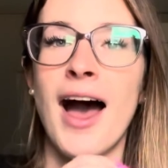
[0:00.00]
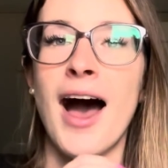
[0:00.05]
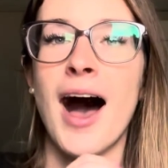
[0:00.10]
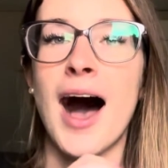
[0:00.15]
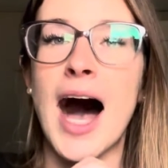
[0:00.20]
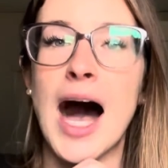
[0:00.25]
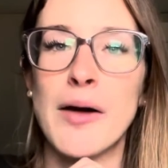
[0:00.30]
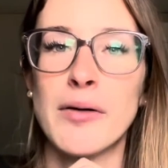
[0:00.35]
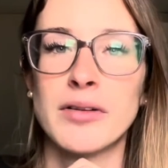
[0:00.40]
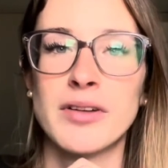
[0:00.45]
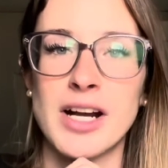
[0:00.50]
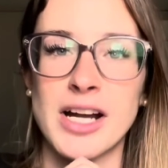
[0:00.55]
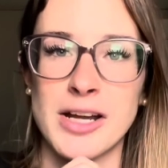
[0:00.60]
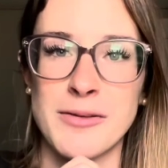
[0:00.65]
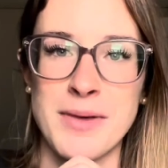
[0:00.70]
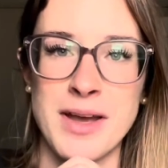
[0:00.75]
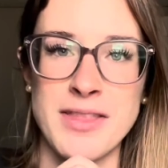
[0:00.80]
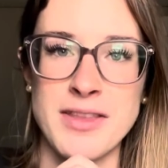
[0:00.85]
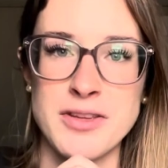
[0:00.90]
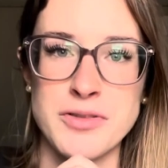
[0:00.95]
I would
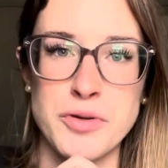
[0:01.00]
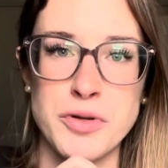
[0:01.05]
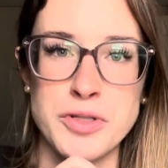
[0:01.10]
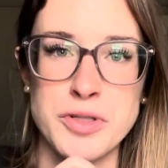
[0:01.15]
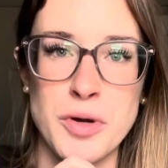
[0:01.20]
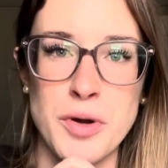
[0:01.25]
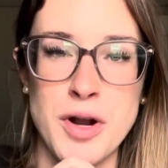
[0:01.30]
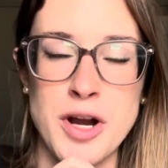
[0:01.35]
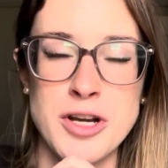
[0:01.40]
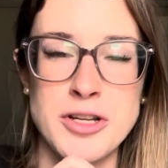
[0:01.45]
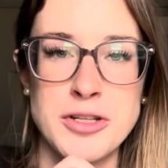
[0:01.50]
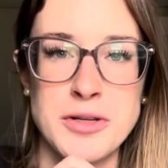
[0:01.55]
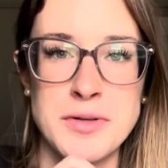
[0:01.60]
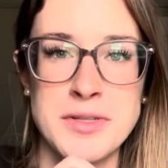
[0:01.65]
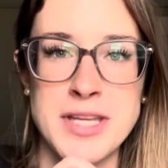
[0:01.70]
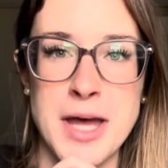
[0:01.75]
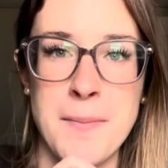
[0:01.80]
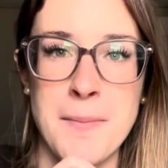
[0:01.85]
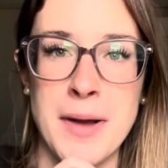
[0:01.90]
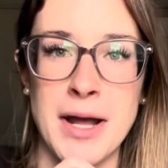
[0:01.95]
recommend this resort to
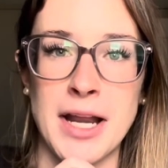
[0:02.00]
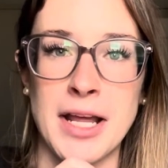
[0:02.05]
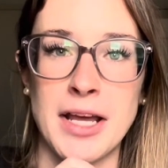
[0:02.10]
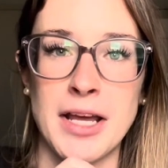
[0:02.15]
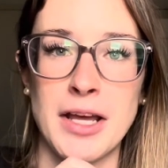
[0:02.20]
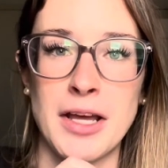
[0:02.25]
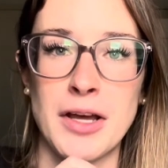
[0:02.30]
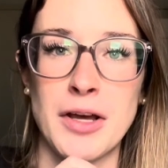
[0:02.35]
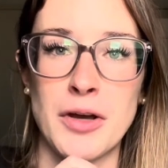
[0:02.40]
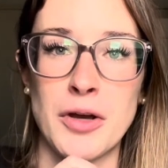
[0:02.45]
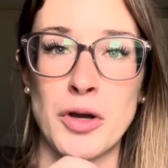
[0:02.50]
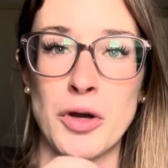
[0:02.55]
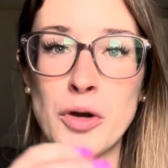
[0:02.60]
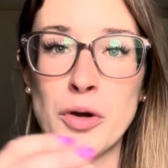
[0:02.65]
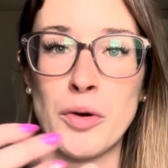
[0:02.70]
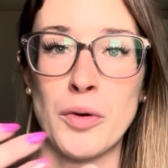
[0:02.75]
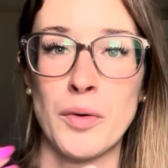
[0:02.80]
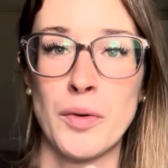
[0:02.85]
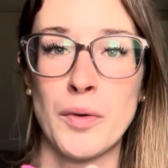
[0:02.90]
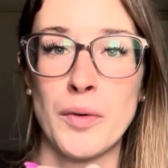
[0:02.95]
somebody
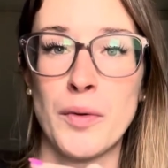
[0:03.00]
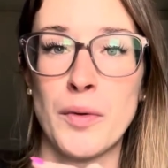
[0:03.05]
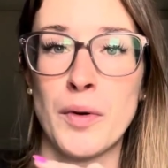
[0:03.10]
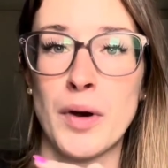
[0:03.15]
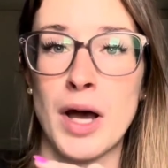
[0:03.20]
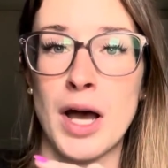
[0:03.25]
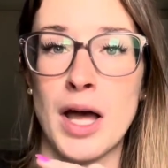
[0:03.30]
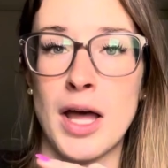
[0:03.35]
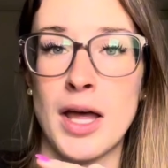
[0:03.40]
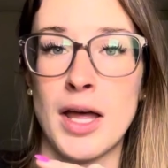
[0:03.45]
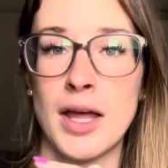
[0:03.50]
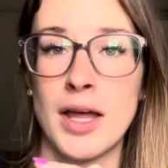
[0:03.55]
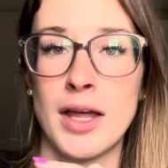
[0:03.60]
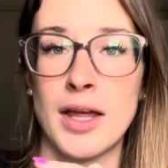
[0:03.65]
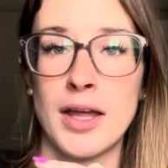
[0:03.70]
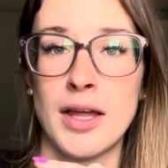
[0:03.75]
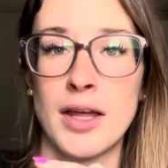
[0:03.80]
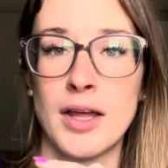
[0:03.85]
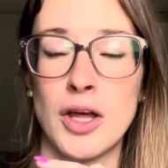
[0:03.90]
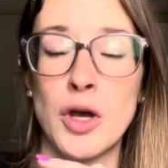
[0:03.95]
who
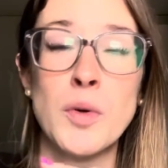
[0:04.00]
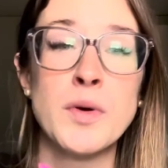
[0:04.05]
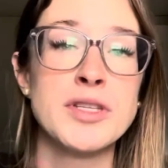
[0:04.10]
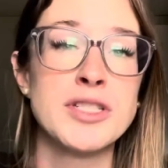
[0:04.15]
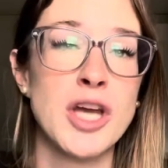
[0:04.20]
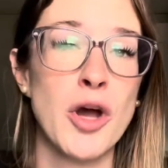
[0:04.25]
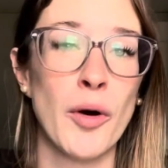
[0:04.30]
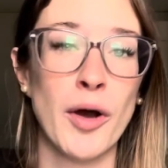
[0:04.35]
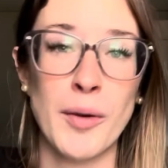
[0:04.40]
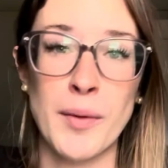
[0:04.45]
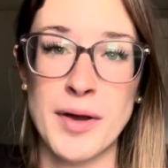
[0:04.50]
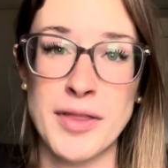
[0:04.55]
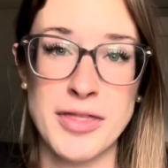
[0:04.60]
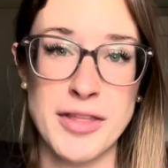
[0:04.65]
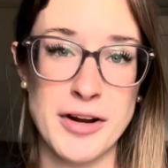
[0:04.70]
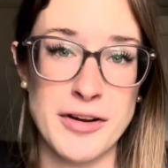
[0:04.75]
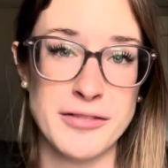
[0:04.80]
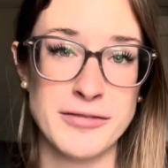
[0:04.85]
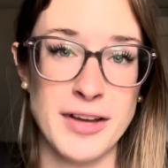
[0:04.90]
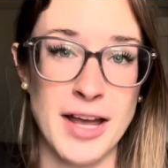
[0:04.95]
is going with
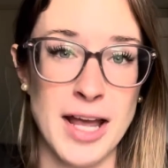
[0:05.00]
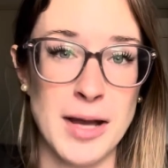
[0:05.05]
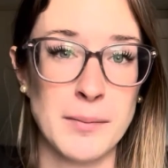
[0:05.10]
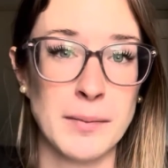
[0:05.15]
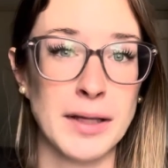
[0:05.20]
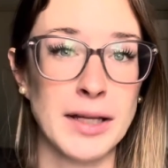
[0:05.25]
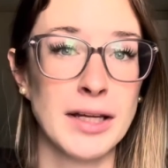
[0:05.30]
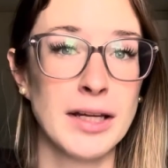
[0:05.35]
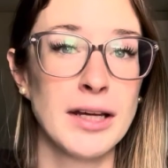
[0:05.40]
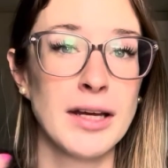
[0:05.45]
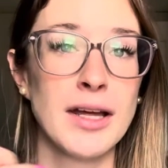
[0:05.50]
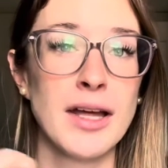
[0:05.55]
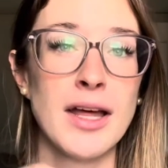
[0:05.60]
their family,